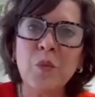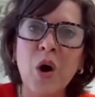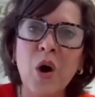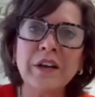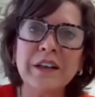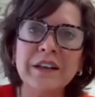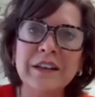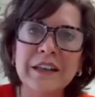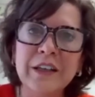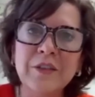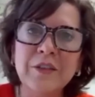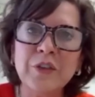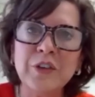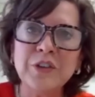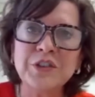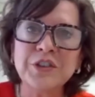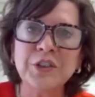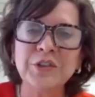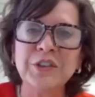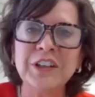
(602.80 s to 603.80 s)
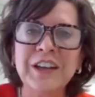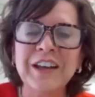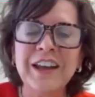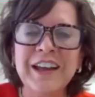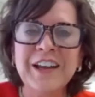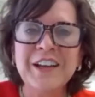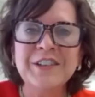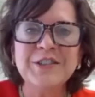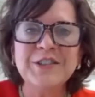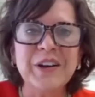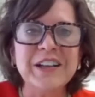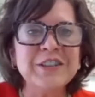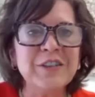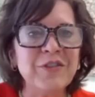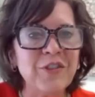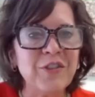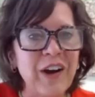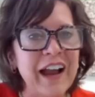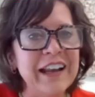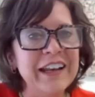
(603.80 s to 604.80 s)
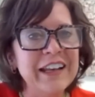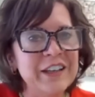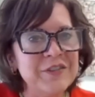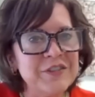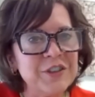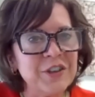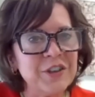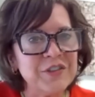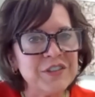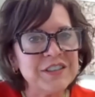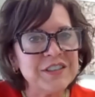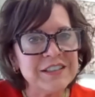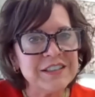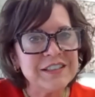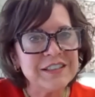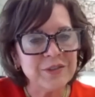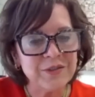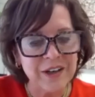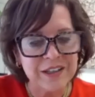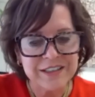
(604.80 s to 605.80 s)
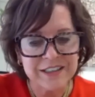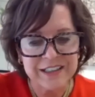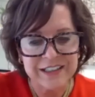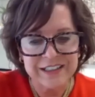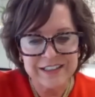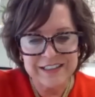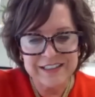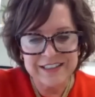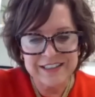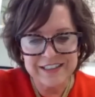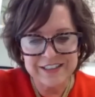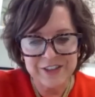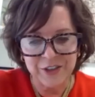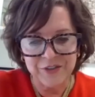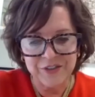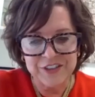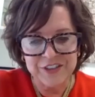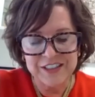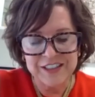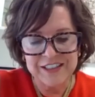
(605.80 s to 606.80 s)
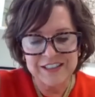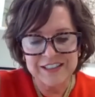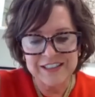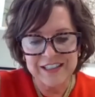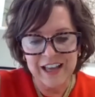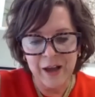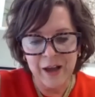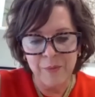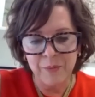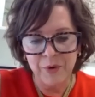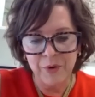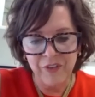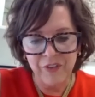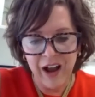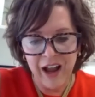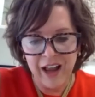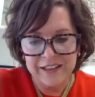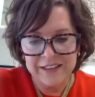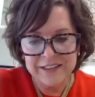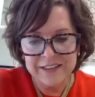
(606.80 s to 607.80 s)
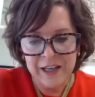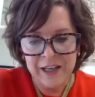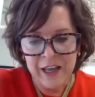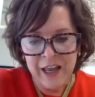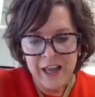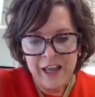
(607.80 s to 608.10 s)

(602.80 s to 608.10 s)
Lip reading: want and need for their children. So it's a variety of services that resident services provides.